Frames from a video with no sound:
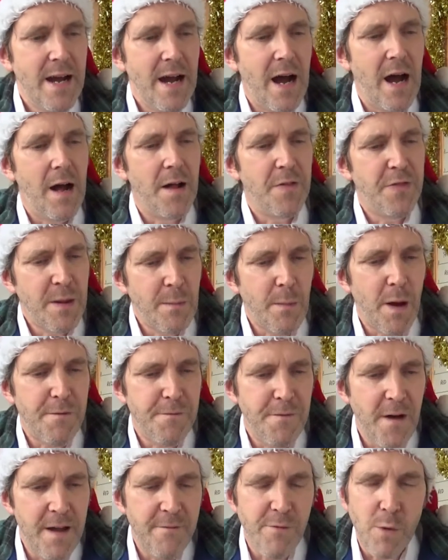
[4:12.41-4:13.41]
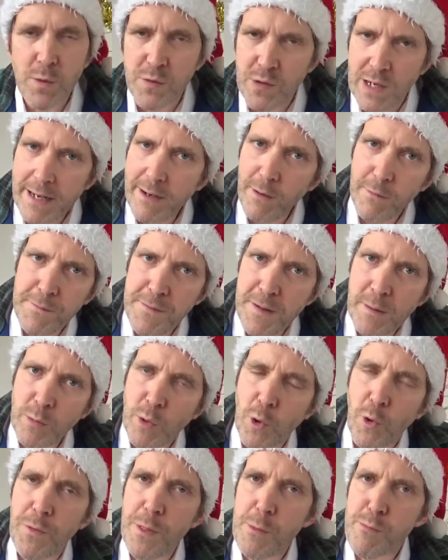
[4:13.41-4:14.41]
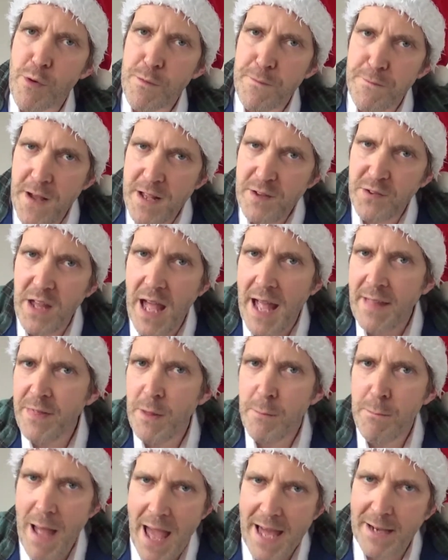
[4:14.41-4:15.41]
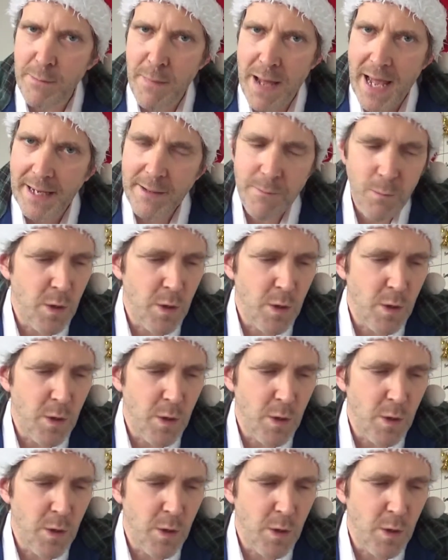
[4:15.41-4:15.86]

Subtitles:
I think my favourite was a little film called The Professor and the Madman,